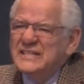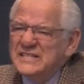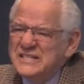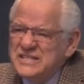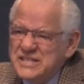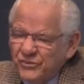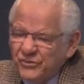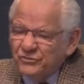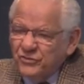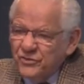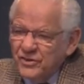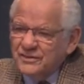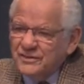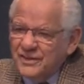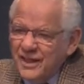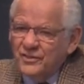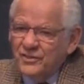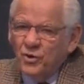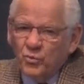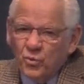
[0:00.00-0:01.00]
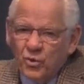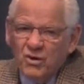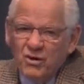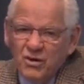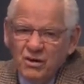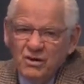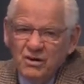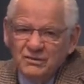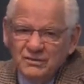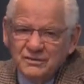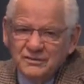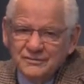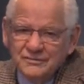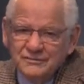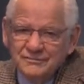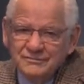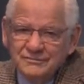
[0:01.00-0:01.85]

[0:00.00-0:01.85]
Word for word: different than the world?